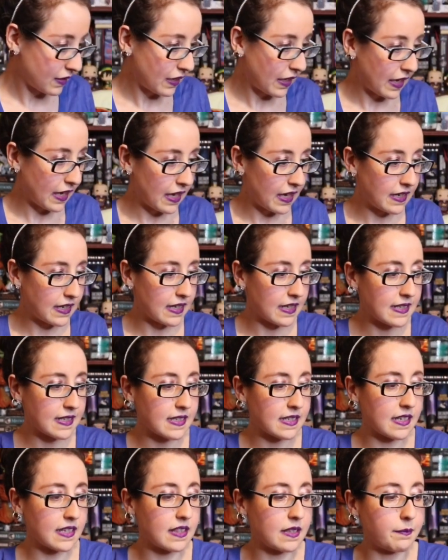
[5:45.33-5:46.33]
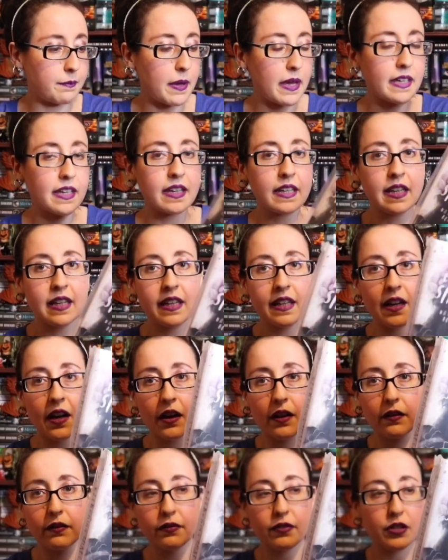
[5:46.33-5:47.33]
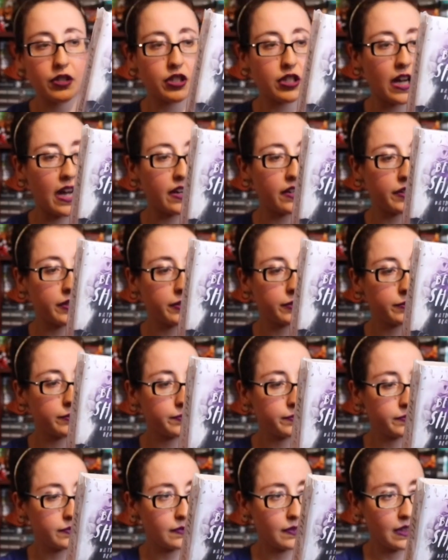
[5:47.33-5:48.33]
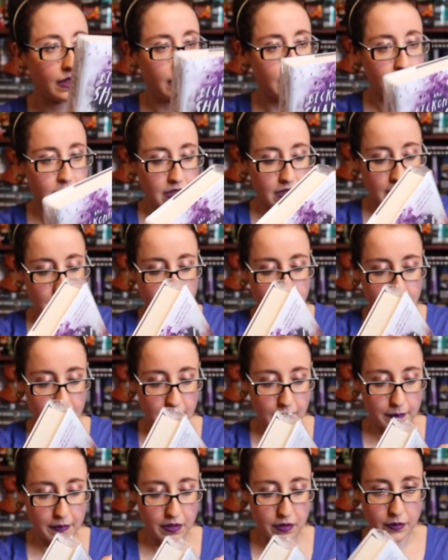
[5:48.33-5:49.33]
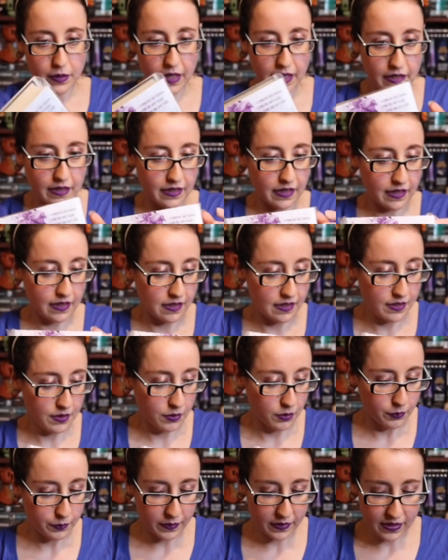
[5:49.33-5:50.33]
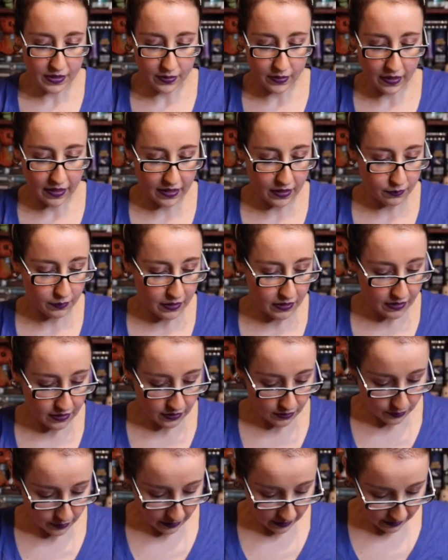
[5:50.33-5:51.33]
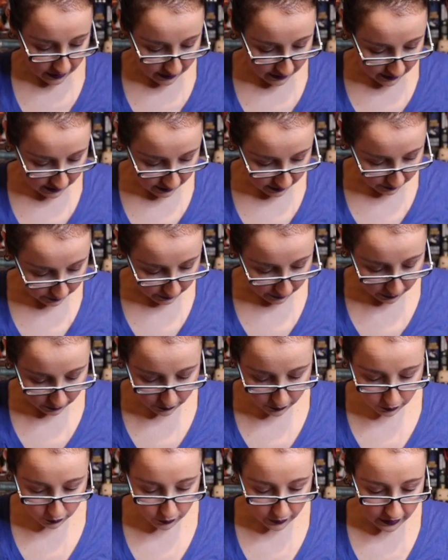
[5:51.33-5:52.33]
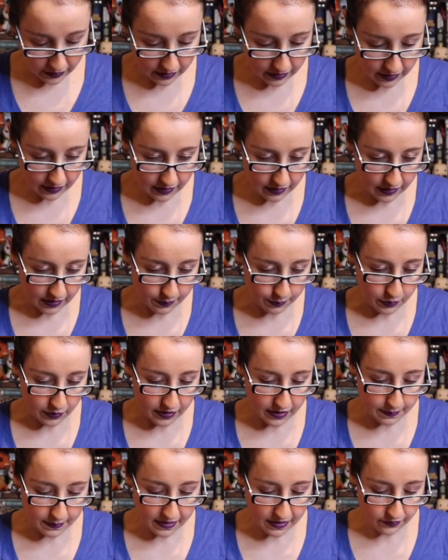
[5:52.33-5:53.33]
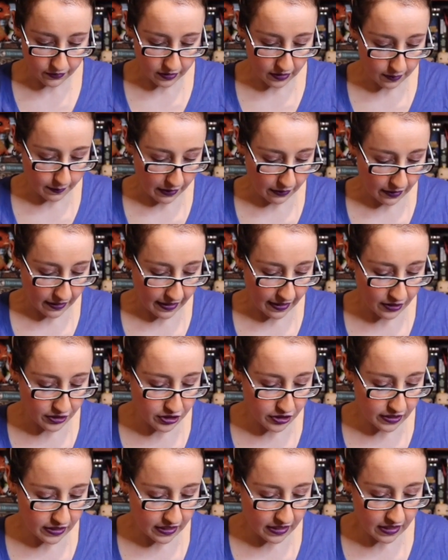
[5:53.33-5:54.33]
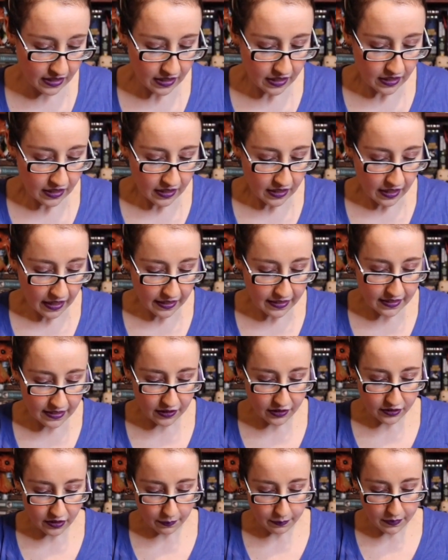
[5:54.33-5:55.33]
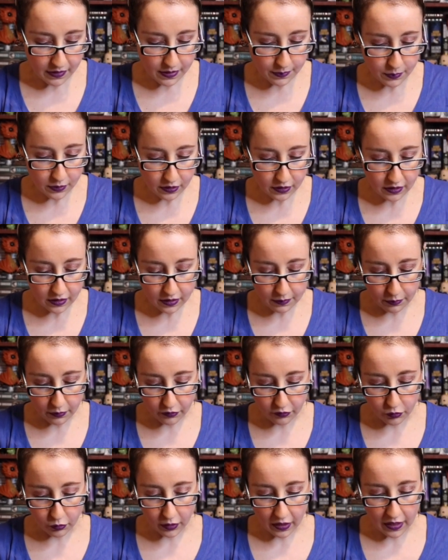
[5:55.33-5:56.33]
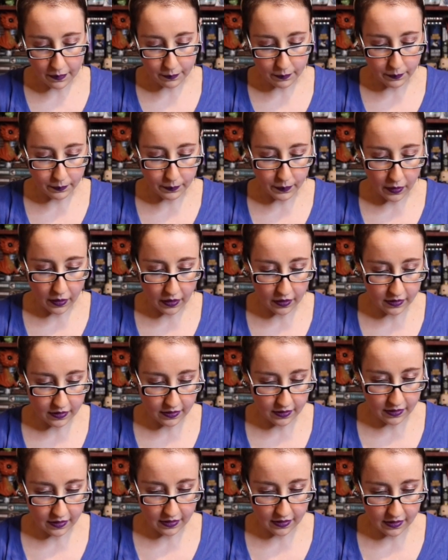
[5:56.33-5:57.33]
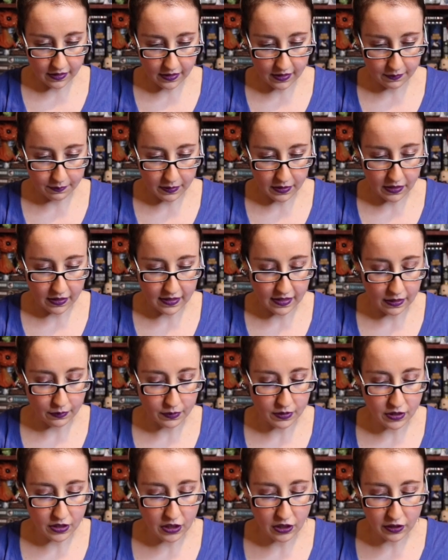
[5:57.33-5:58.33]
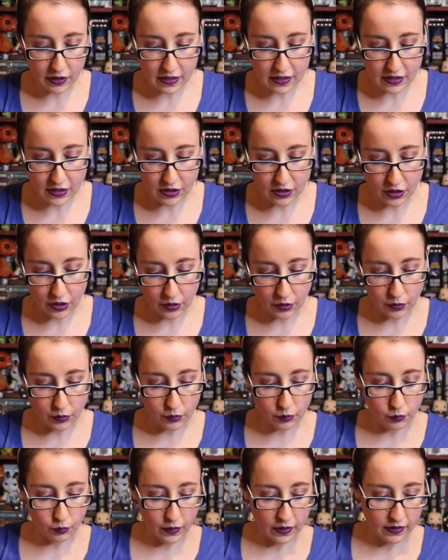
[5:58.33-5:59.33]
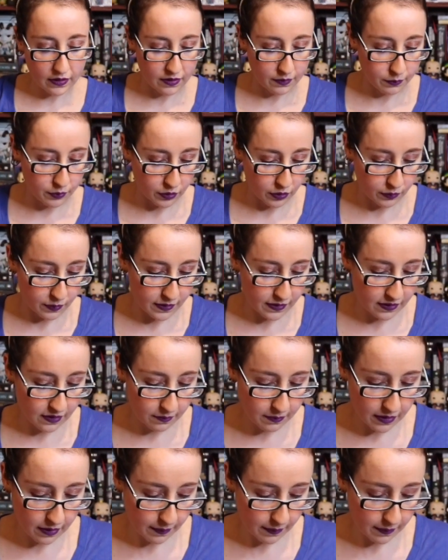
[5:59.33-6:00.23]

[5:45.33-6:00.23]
And it's The Beckoning of Shadow. Let me go ahead and get this open so that I can read to you guys about what this book is specifically about. I actually did look up this book before I bought this because I was curious to know what the book was going to be